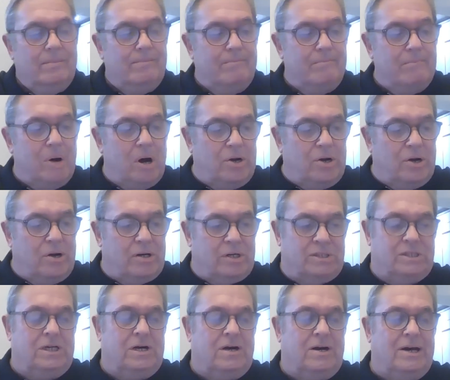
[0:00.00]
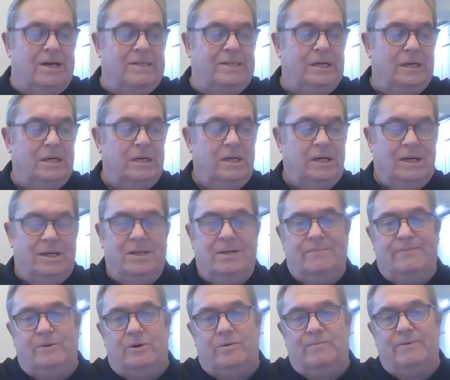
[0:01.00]
Monoxide in
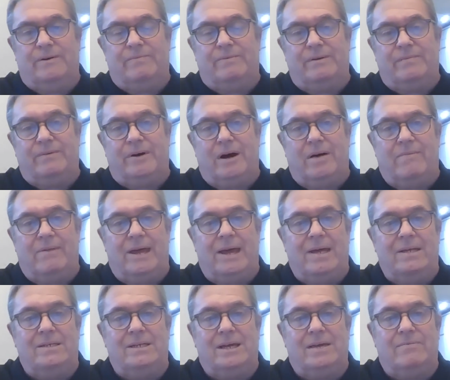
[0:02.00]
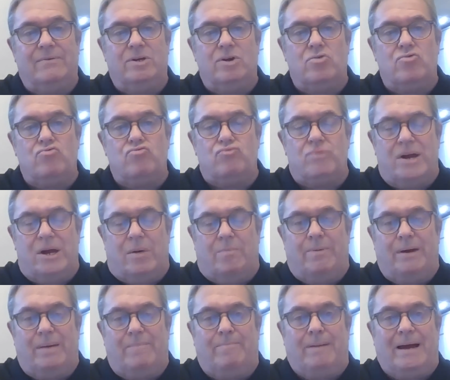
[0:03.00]
the 4.55 there to give you a real
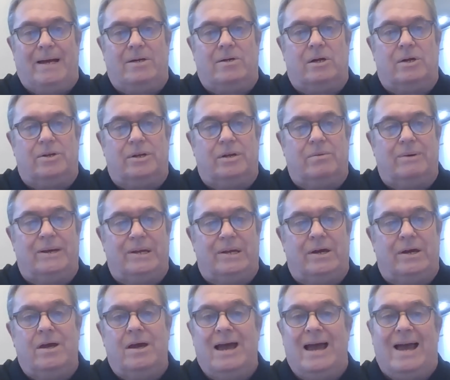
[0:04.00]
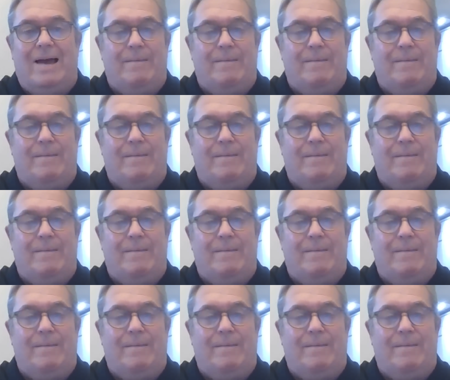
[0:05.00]
big bank holiday winner.